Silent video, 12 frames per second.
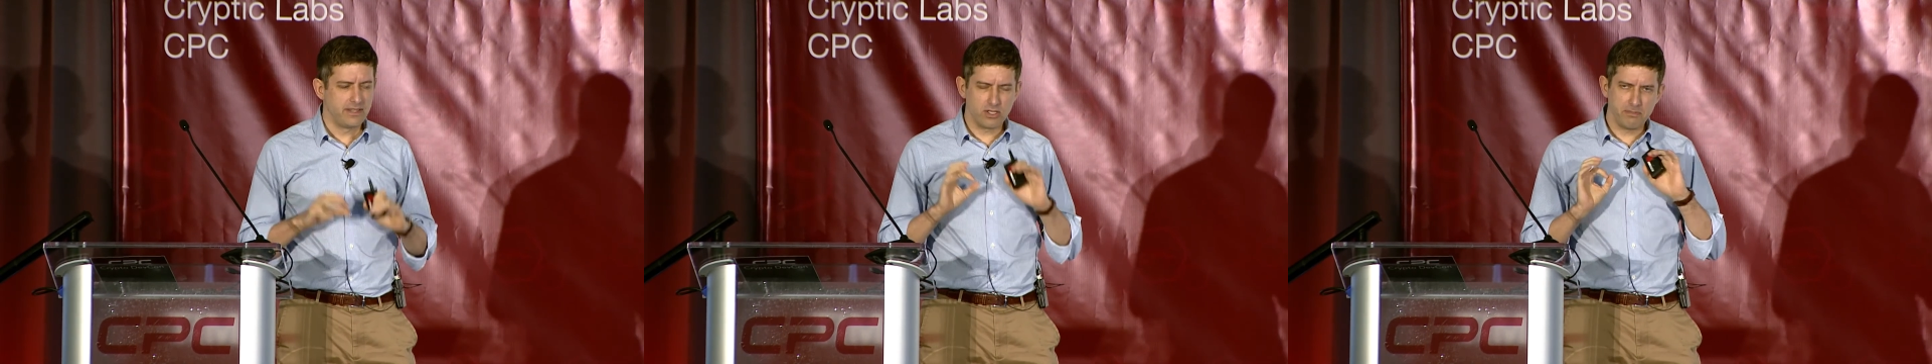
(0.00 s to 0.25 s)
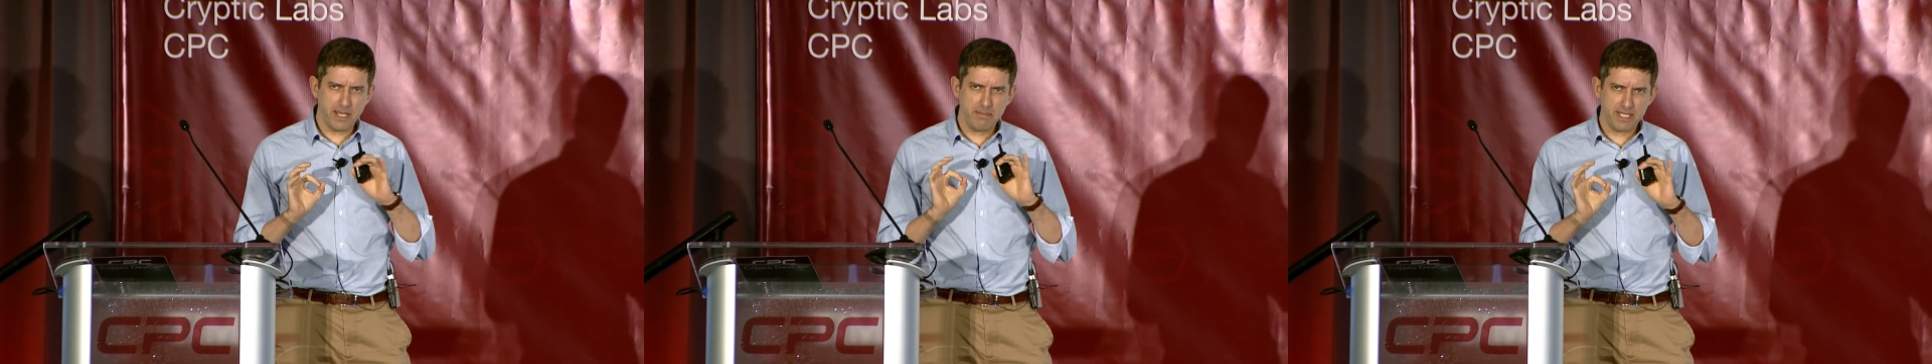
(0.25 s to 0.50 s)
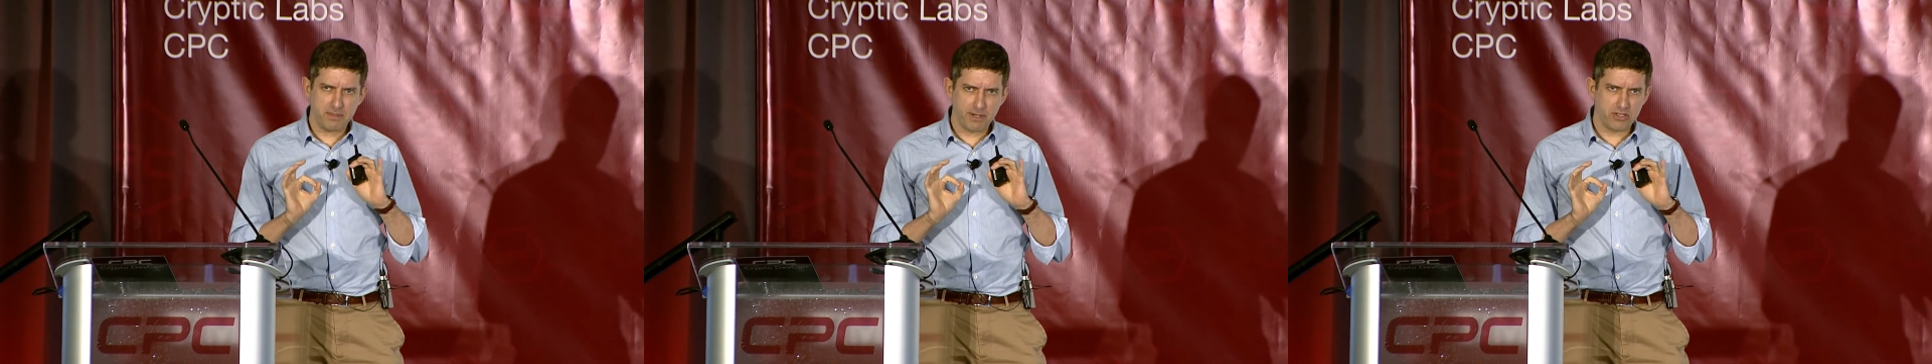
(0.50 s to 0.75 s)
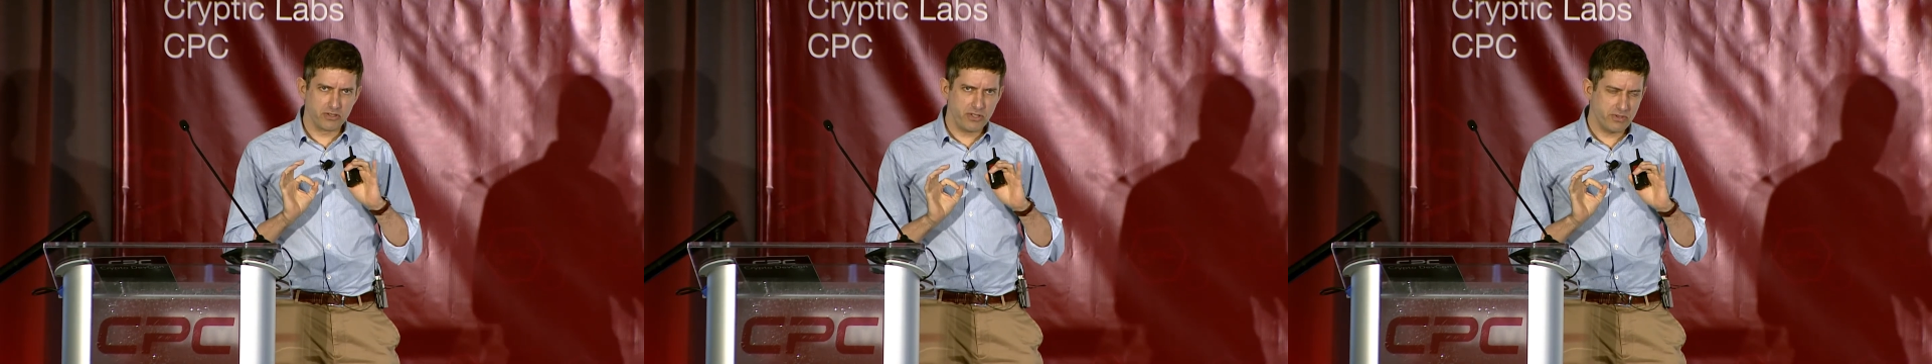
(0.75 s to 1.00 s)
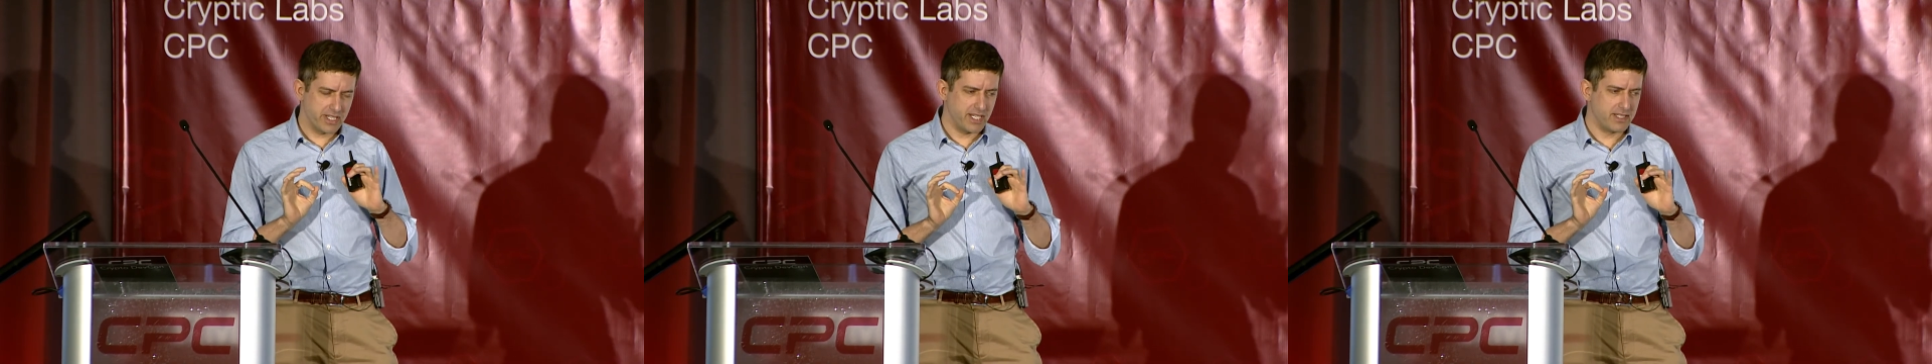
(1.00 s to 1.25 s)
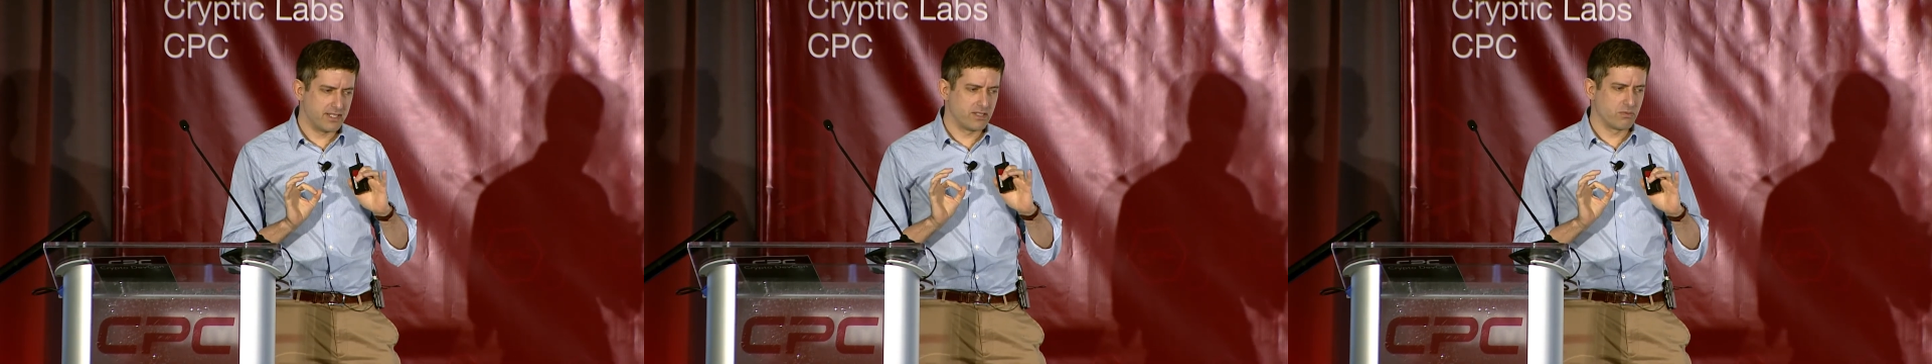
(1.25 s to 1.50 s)
There may be special use
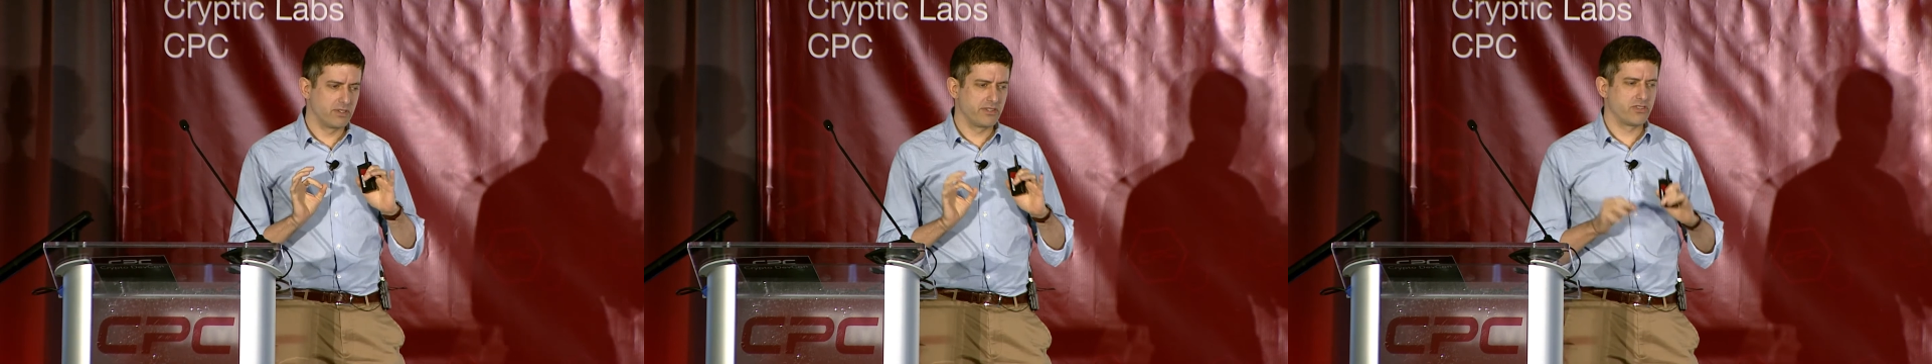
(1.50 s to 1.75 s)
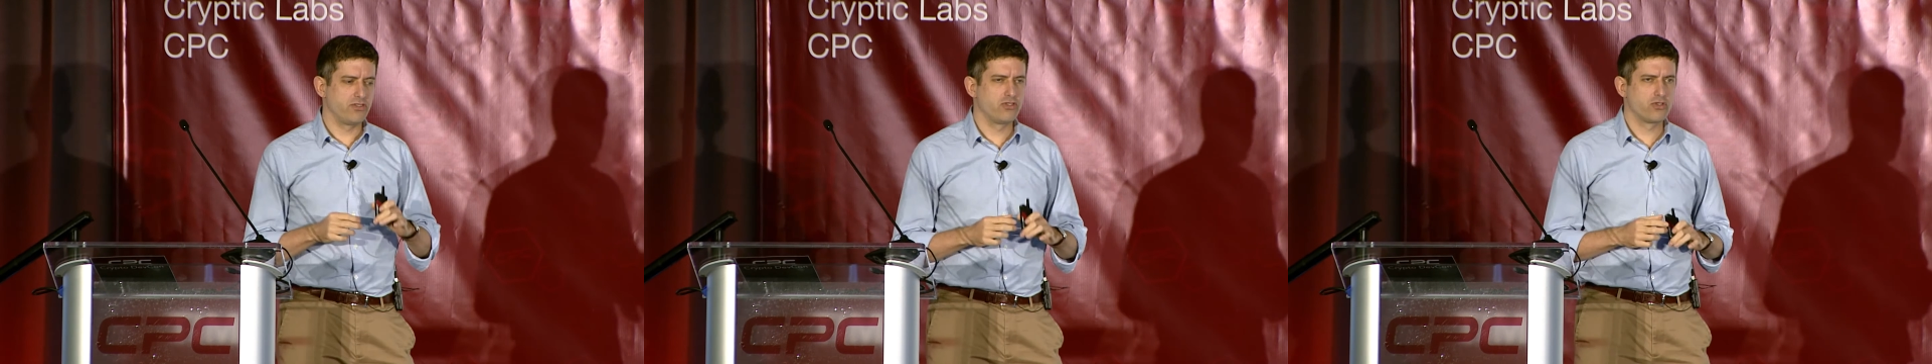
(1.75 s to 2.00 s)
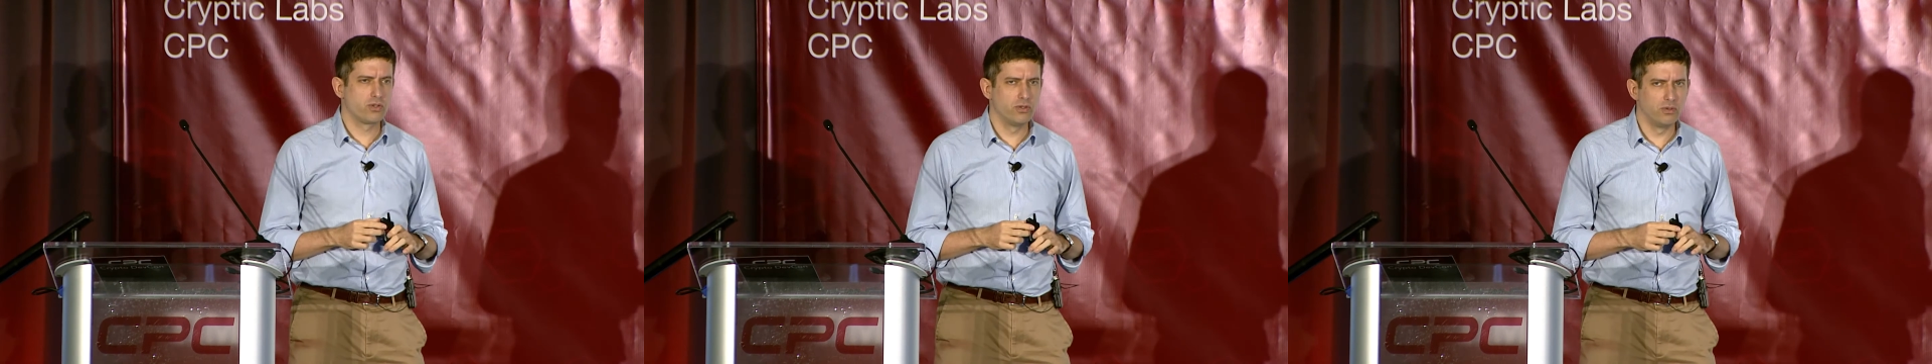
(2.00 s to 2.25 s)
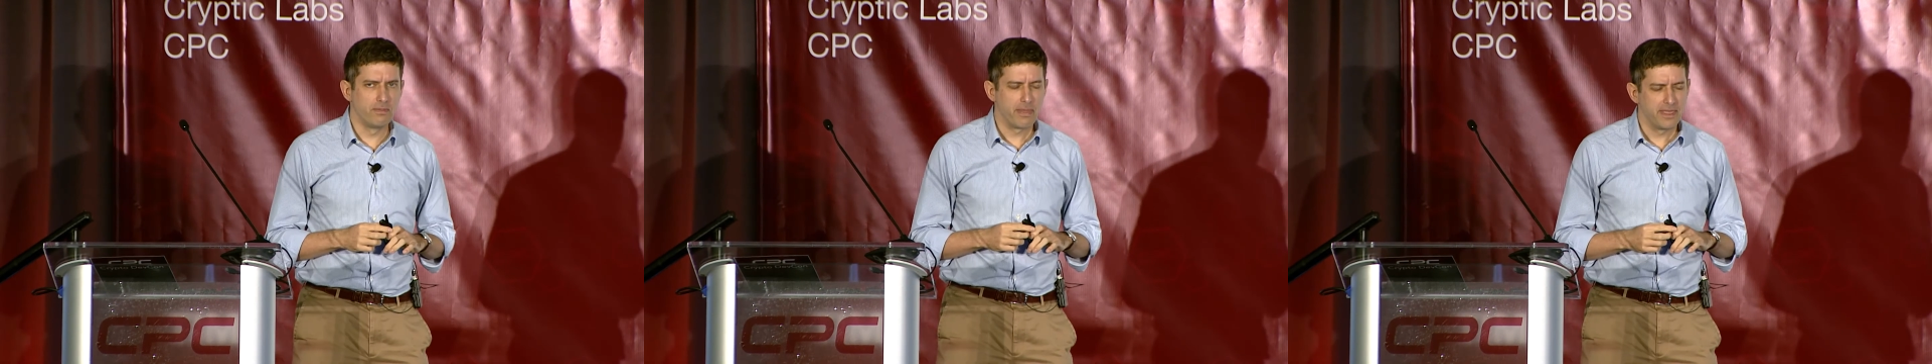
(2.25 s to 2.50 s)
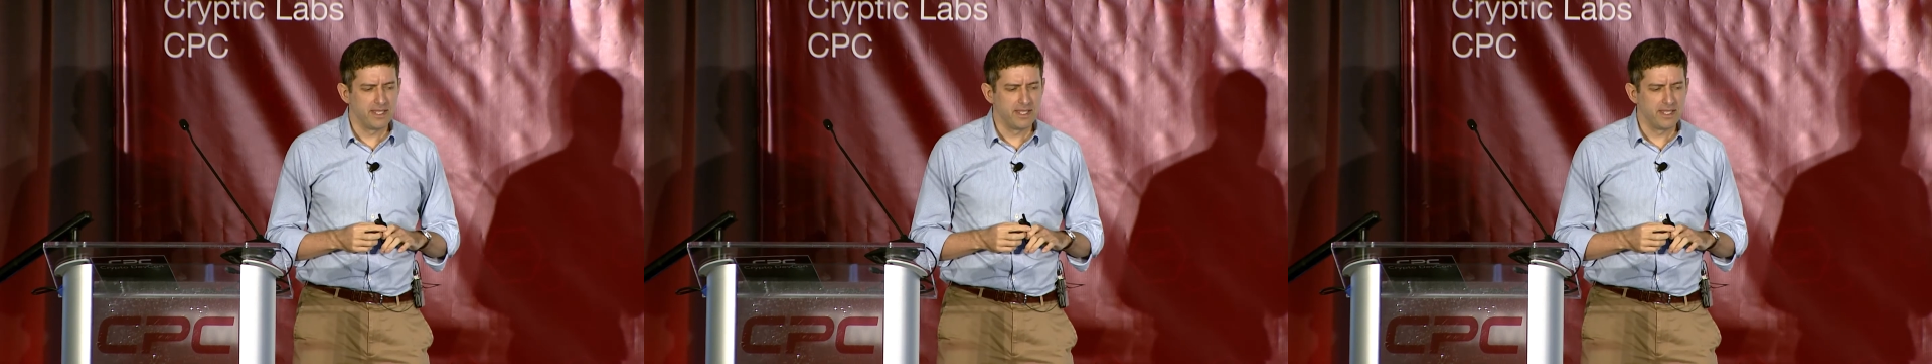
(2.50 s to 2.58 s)
cases where this is true,